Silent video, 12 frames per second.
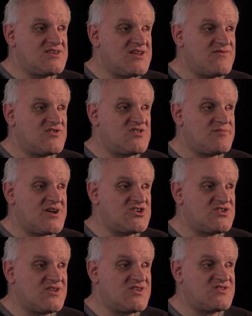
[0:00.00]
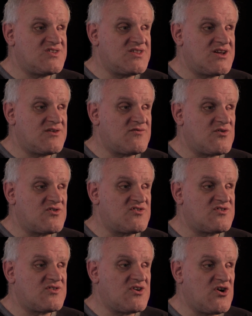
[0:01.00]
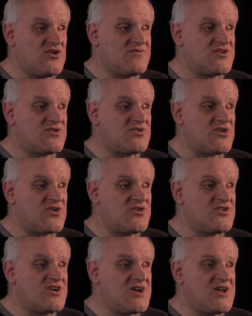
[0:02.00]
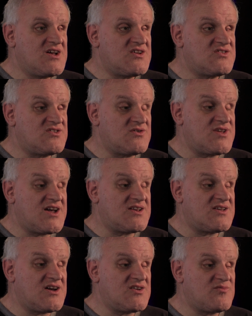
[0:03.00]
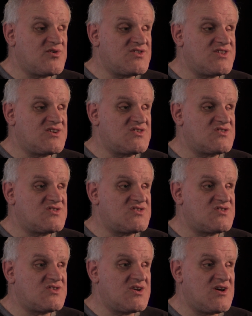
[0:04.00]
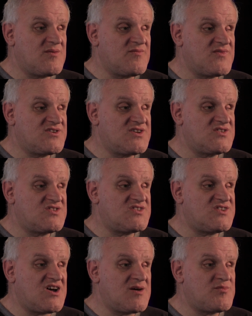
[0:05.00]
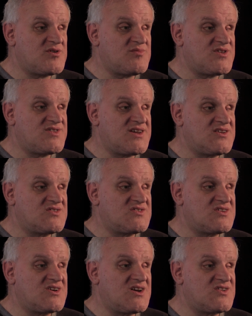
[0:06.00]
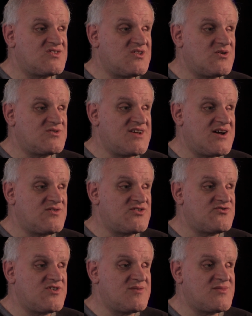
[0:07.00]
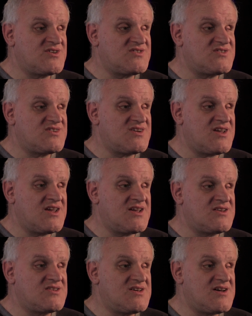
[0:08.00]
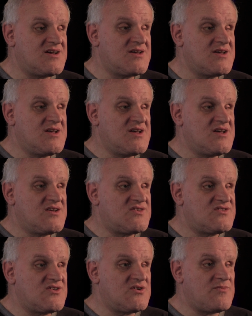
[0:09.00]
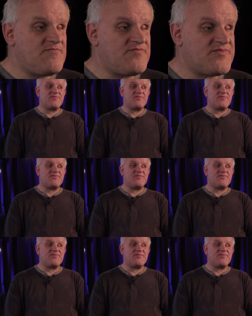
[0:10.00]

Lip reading: different specialists. And then of course COVID occurred, so that kind of put things, it didn't stop it, but it kind of slowed down the treatment. And so